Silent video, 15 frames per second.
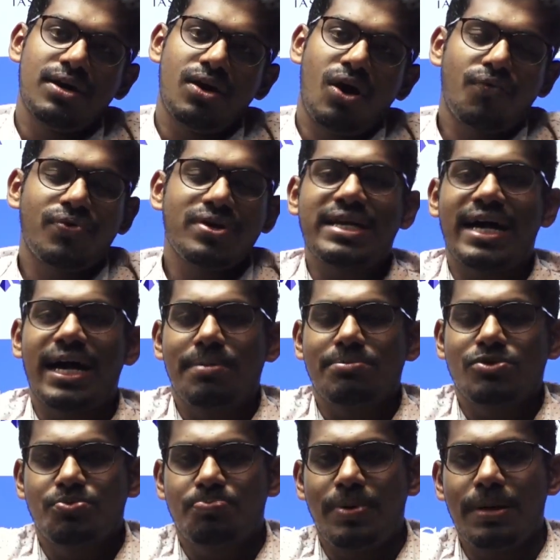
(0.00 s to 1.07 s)

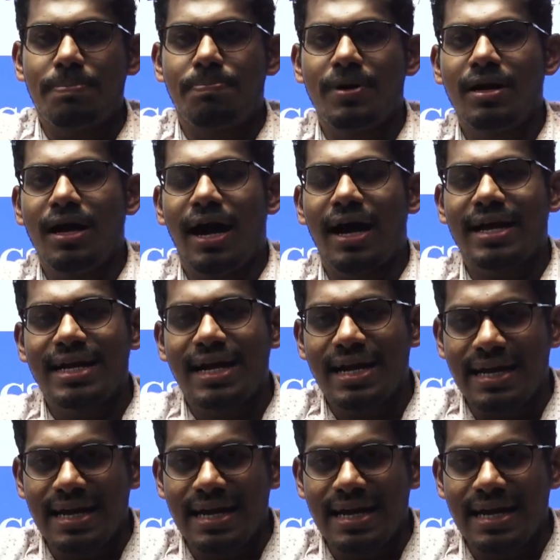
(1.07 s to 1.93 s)
Oftentimes people are in a